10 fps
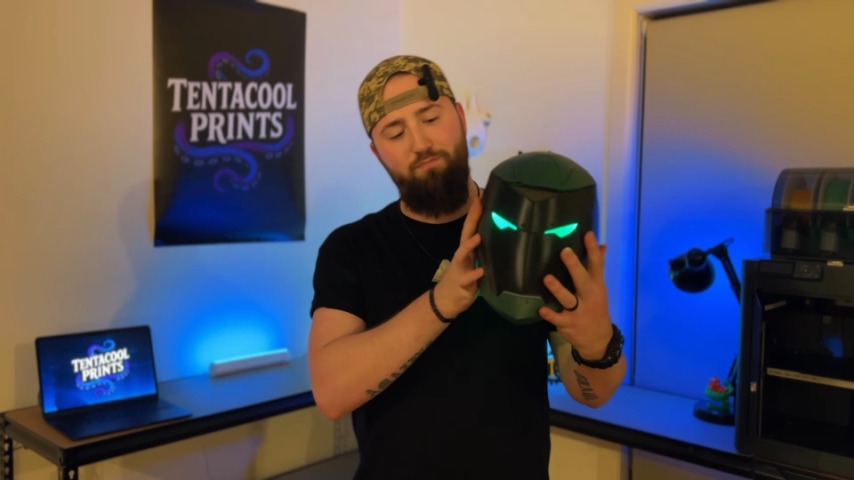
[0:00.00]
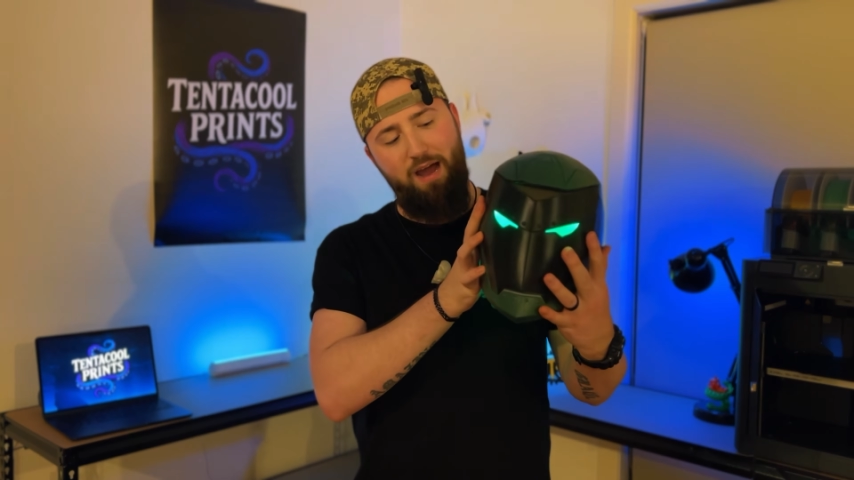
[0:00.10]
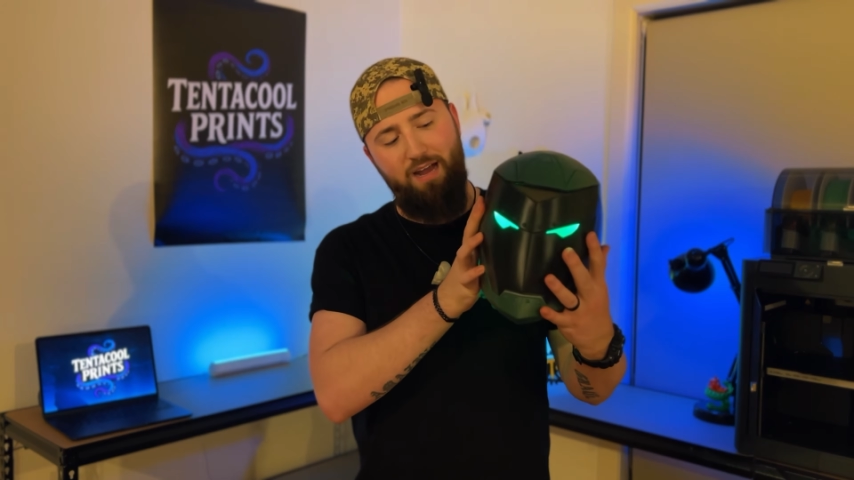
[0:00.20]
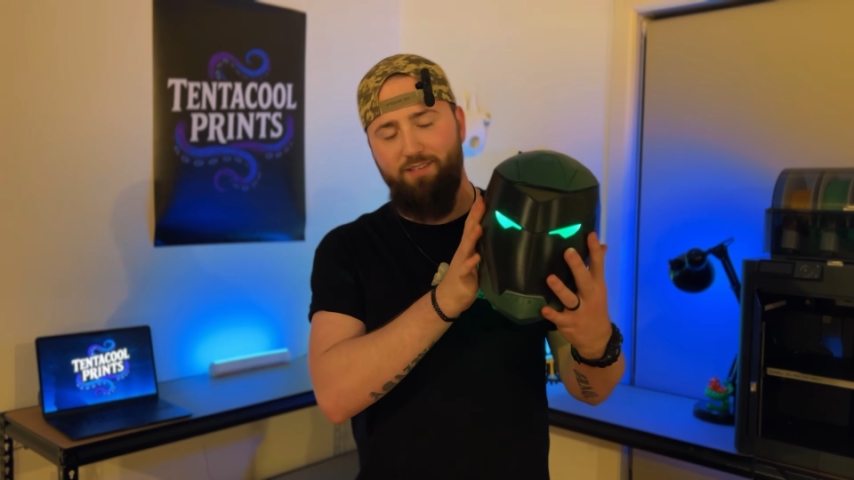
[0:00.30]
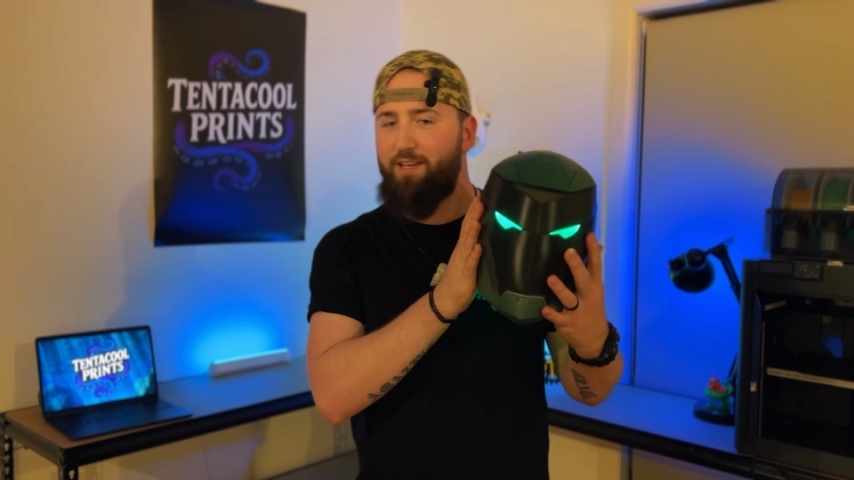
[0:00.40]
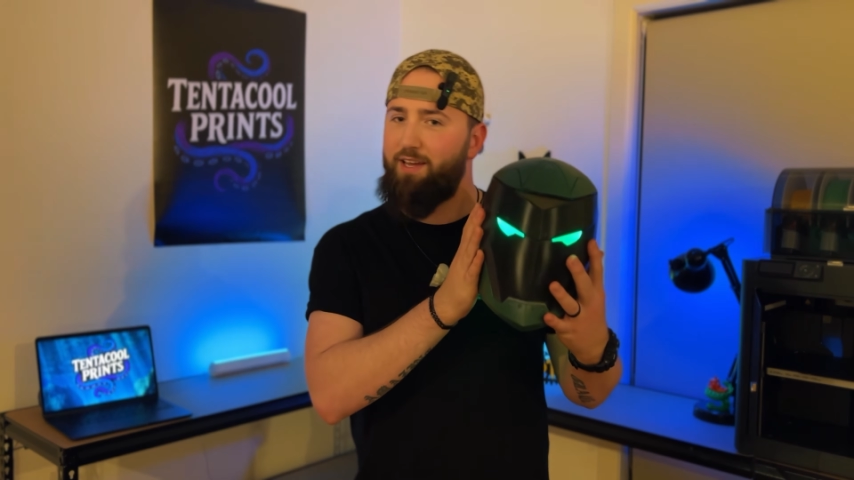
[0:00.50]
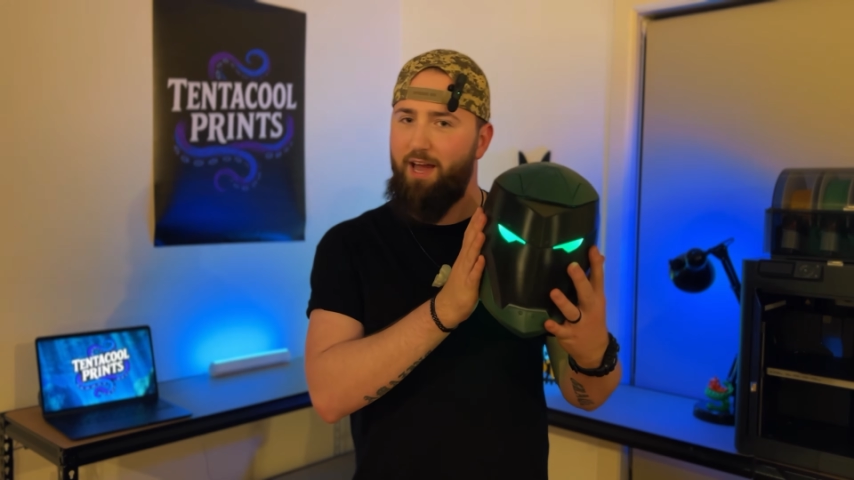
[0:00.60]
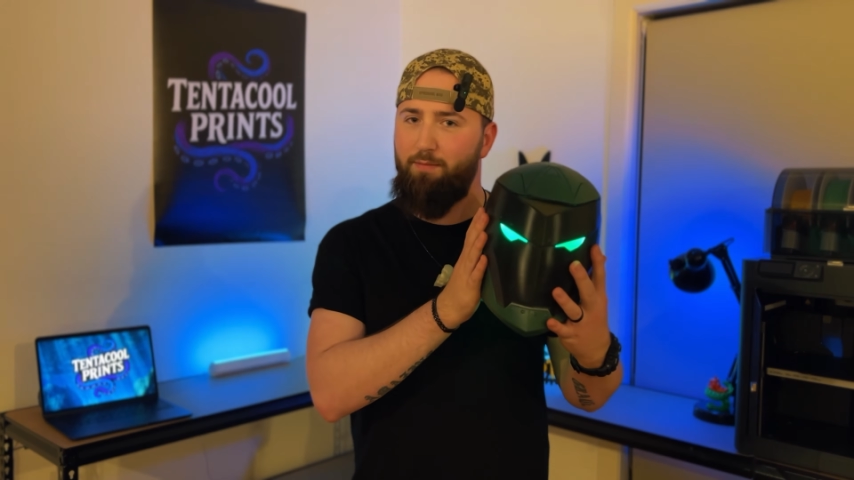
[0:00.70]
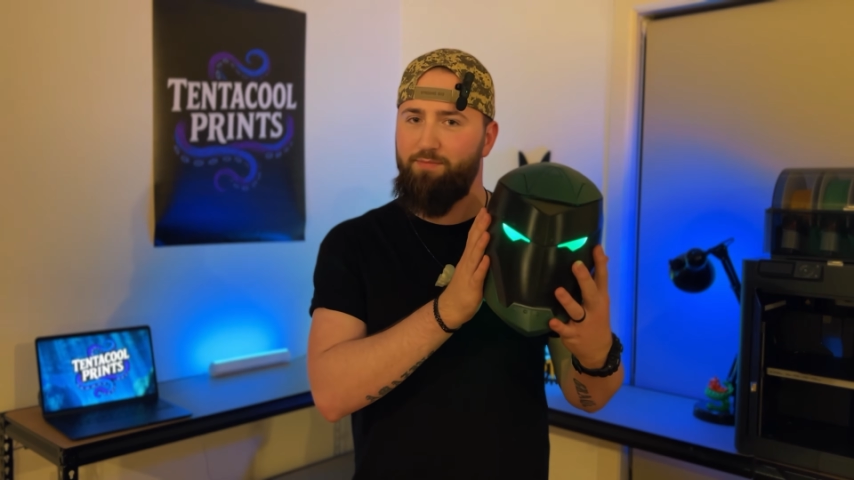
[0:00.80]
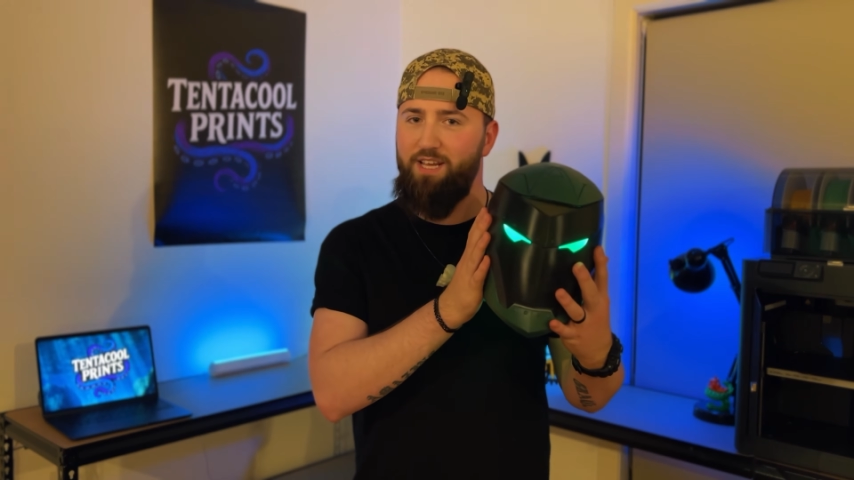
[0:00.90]
mask
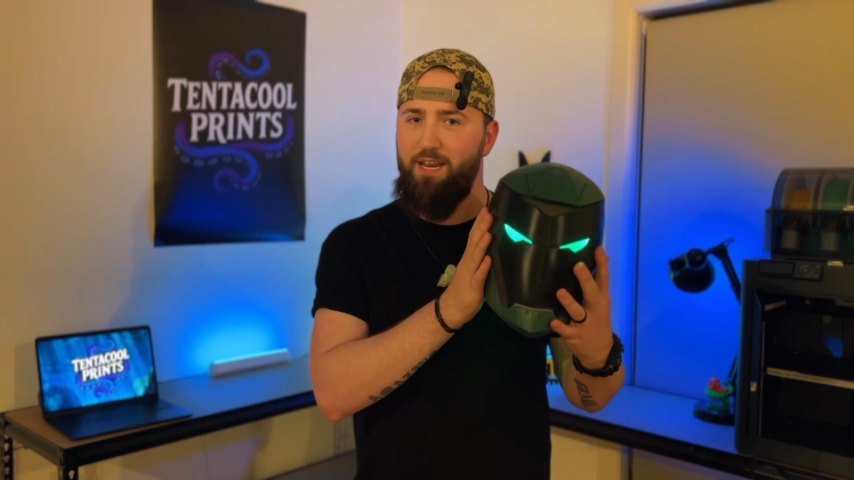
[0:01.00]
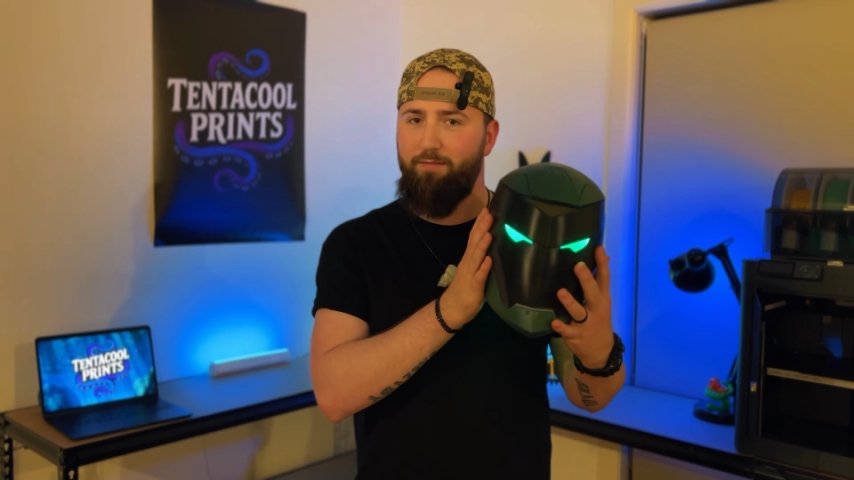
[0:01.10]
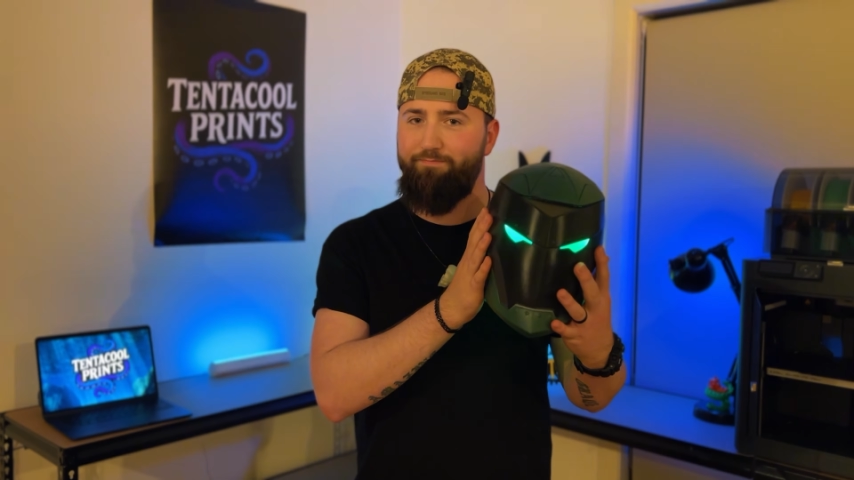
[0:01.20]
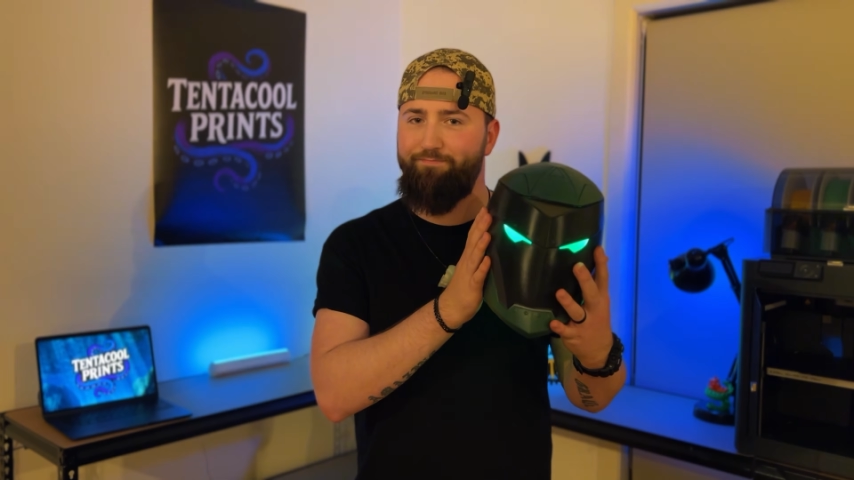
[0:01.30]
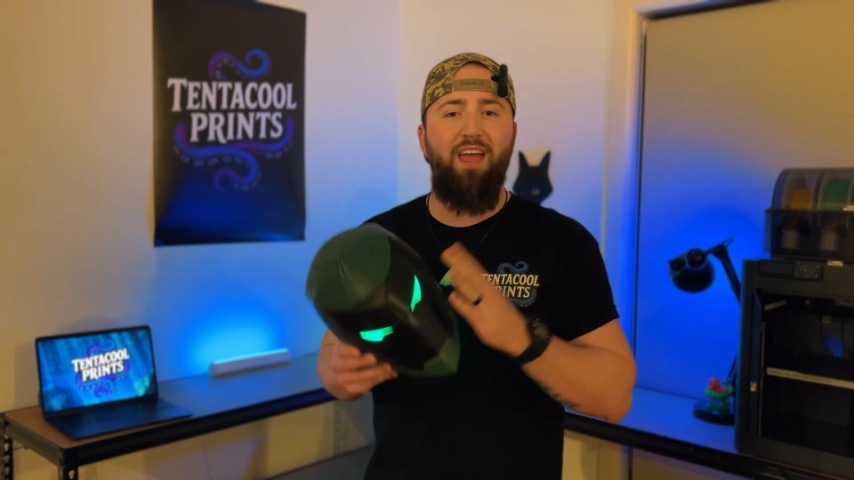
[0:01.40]
comes in.